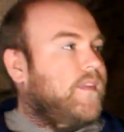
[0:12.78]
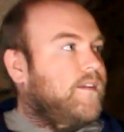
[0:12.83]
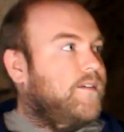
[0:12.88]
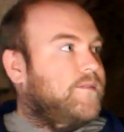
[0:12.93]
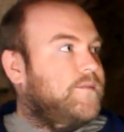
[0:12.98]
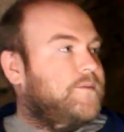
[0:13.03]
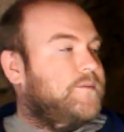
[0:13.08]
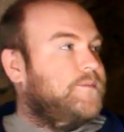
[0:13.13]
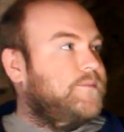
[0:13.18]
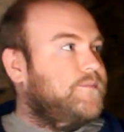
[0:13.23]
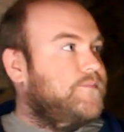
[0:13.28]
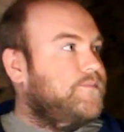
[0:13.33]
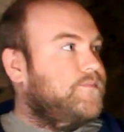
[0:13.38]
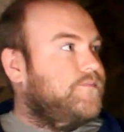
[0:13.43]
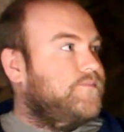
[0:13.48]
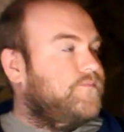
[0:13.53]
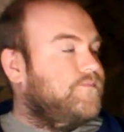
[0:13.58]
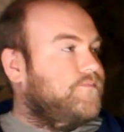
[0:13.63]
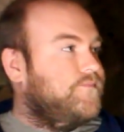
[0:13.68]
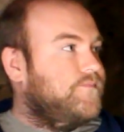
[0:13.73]

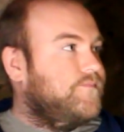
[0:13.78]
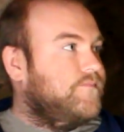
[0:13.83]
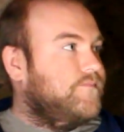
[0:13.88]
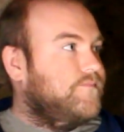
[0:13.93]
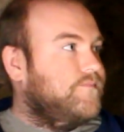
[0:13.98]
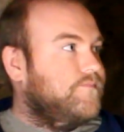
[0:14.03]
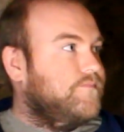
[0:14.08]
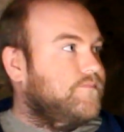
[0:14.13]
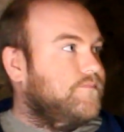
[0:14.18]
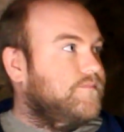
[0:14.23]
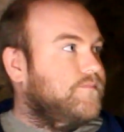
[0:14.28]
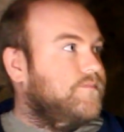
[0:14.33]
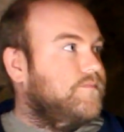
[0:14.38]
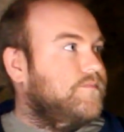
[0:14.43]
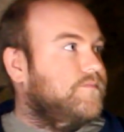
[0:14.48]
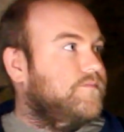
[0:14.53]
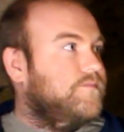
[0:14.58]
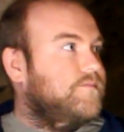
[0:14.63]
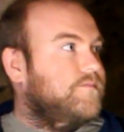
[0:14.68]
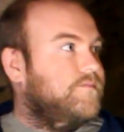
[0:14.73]

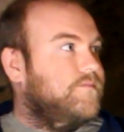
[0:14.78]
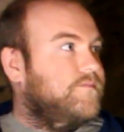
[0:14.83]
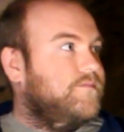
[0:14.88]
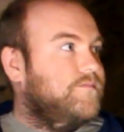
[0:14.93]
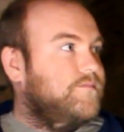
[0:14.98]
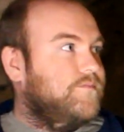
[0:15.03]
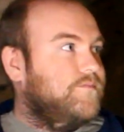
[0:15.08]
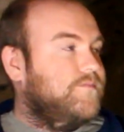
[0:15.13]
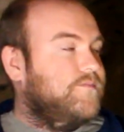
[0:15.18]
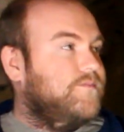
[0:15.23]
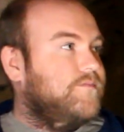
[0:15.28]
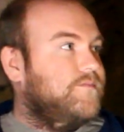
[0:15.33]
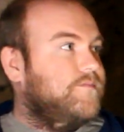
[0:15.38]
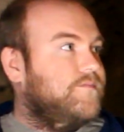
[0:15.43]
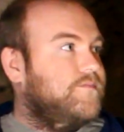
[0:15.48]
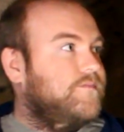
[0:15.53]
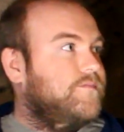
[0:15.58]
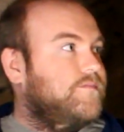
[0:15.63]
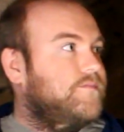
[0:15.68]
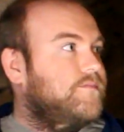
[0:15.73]

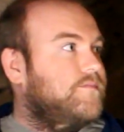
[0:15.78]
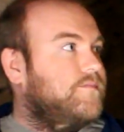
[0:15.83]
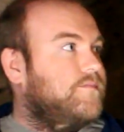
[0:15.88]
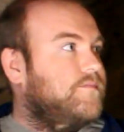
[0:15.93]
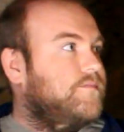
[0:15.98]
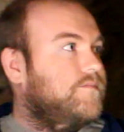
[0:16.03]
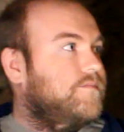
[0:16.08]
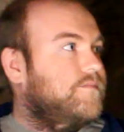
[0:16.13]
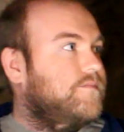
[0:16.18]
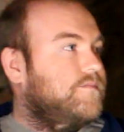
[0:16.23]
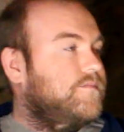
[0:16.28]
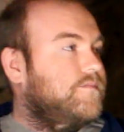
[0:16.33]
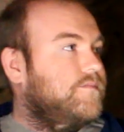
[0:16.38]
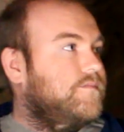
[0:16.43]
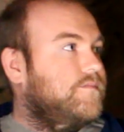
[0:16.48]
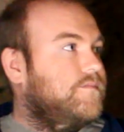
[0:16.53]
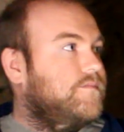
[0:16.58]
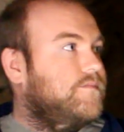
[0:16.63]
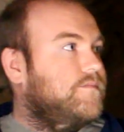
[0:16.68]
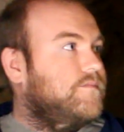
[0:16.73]

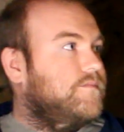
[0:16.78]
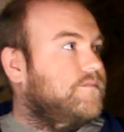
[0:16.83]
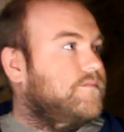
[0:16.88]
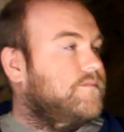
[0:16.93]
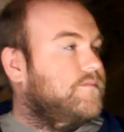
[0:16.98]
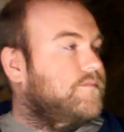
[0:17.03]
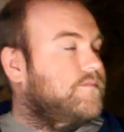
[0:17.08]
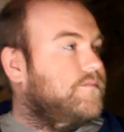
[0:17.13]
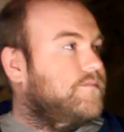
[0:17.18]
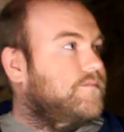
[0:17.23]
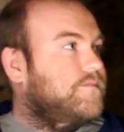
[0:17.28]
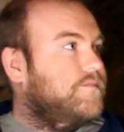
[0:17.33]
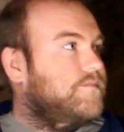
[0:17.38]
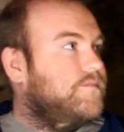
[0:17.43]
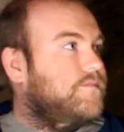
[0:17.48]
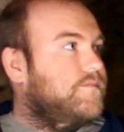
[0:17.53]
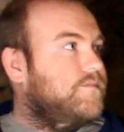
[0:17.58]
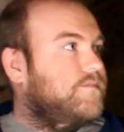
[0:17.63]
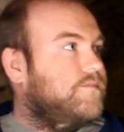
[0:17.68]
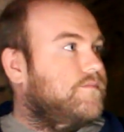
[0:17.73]

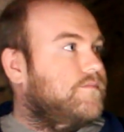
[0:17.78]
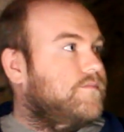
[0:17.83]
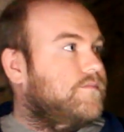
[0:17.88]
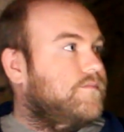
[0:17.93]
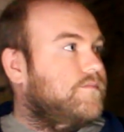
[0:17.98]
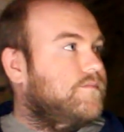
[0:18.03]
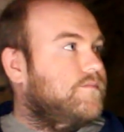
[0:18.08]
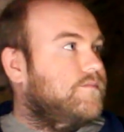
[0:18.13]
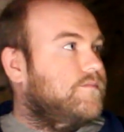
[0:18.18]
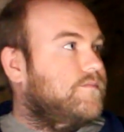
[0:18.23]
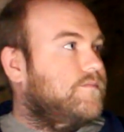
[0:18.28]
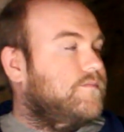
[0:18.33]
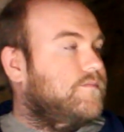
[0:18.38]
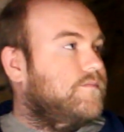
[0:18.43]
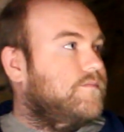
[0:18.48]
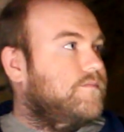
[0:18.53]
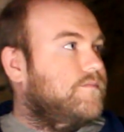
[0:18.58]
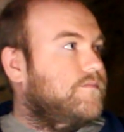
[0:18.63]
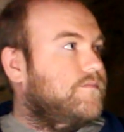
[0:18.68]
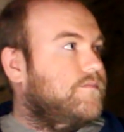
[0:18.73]

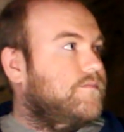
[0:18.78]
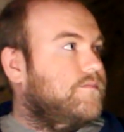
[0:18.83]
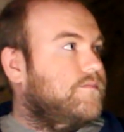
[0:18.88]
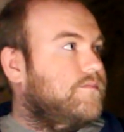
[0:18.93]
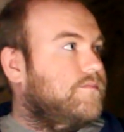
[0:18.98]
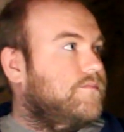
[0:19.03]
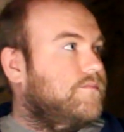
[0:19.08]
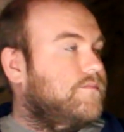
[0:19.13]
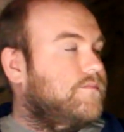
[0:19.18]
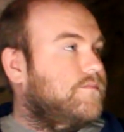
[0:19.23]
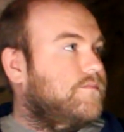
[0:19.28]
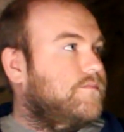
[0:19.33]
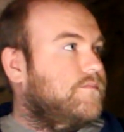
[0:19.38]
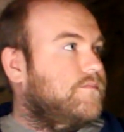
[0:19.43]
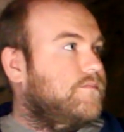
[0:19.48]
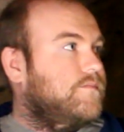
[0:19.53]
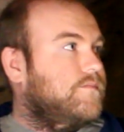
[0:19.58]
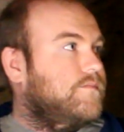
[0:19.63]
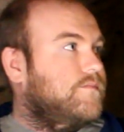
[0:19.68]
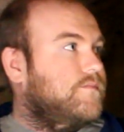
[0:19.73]

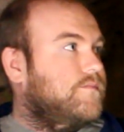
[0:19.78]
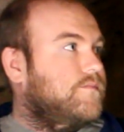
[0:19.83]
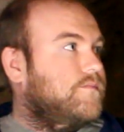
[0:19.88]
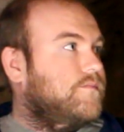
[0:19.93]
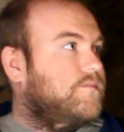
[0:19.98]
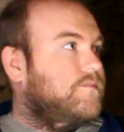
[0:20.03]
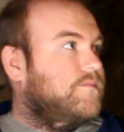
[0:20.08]
The person shown says nothing.